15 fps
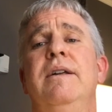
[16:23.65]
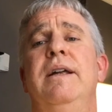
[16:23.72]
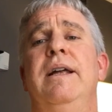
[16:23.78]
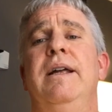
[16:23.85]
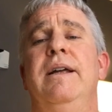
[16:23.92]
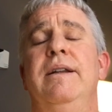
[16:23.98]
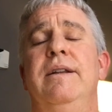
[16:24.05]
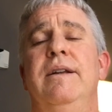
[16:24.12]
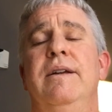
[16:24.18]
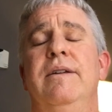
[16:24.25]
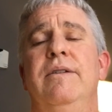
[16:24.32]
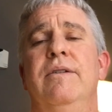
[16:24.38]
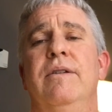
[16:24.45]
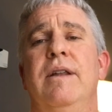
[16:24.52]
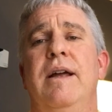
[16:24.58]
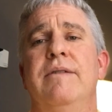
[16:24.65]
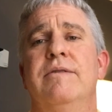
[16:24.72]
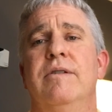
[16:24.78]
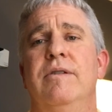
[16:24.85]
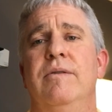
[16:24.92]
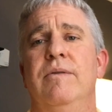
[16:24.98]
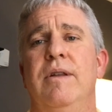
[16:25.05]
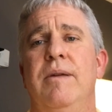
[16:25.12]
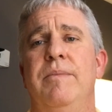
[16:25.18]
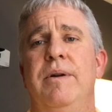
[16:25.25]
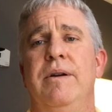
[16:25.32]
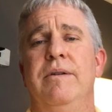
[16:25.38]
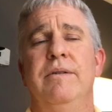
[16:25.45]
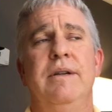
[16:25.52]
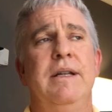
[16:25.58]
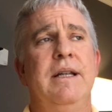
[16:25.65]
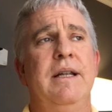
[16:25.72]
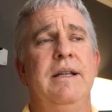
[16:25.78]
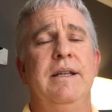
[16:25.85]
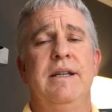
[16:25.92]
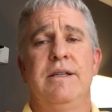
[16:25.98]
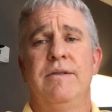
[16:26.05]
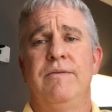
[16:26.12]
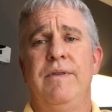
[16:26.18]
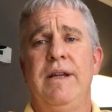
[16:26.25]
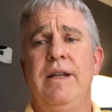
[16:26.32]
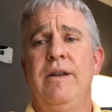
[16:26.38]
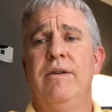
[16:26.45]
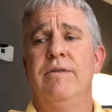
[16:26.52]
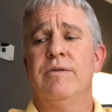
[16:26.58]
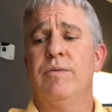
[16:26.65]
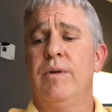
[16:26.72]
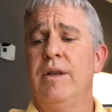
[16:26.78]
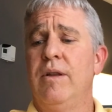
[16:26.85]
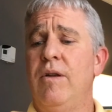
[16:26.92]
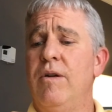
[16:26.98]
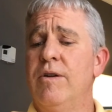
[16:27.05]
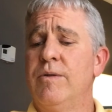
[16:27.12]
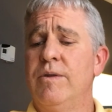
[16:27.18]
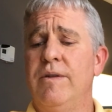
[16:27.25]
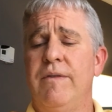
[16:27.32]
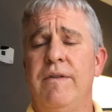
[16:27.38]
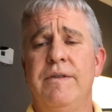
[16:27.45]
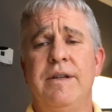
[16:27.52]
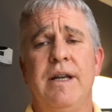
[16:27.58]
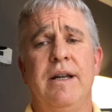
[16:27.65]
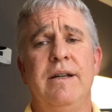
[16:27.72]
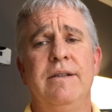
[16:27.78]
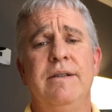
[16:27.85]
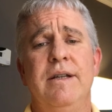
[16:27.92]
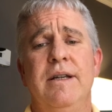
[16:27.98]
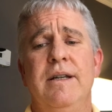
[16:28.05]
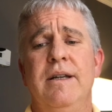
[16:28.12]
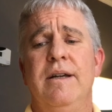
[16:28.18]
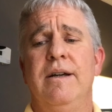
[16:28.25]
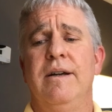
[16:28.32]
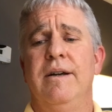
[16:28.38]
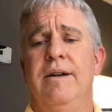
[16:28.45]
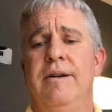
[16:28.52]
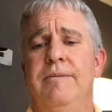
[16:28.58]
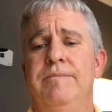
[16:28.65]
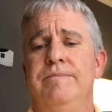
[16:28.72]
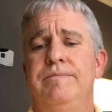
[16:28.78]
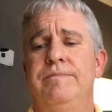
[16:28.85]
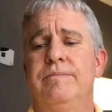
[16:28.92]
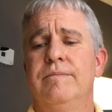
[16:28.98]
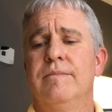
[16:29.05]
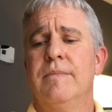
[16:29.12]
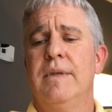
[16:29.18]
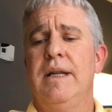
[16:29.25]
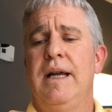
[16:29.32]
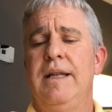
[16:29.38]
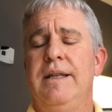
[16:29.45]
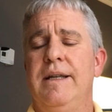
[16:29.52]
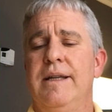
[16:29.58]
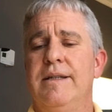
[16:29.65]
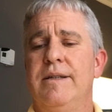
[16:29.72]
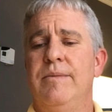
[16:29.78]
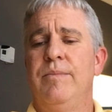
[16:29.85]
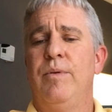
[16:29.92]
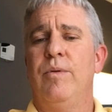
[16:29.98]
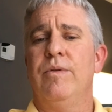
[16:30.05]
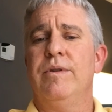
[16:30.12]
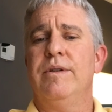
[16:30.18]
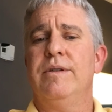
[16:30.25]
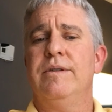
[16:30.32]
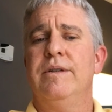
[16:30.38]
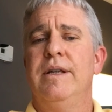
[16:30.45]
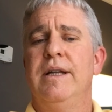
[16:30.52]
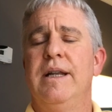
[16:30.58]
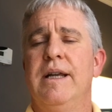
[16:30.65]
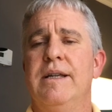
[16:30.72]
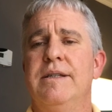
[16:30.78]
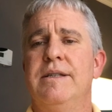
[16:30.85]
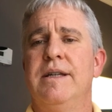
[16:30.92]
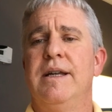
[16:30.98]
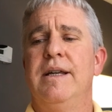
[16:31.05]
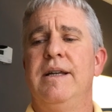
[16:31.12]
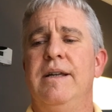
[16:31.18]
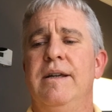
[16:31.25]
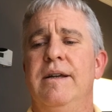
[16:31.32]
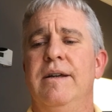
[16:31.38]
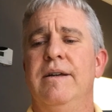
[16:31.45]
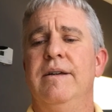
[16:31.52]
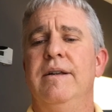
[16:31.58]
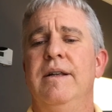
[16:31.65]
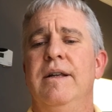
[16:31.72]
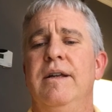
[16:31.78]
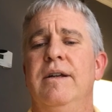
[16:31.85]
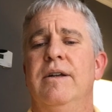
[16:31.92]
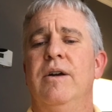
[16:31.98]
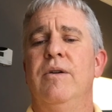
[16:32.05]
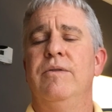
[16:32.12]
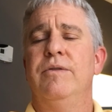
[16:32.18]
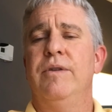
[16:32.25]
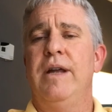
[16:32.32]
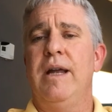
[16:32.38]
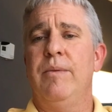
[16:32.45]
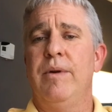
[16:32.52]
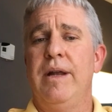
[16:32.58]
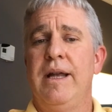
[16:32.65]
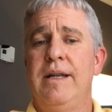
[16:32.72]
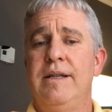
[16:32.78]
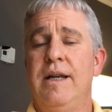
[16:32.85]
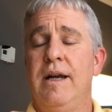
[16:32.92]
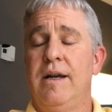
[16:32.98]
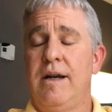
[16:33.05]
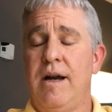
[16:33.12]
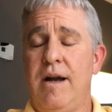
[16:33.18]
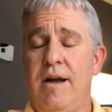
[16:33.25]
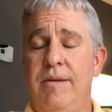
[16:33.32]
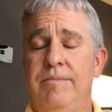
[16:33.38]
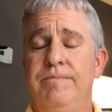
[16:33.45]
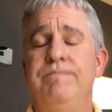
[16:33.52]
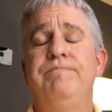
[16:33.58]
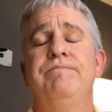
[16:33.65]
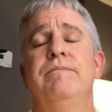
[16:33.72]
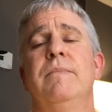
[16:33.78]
and your life's going to do a lot better. This video is one of the longest ones I've ever done. I think it's important, and like I say, go to hammerhead.com,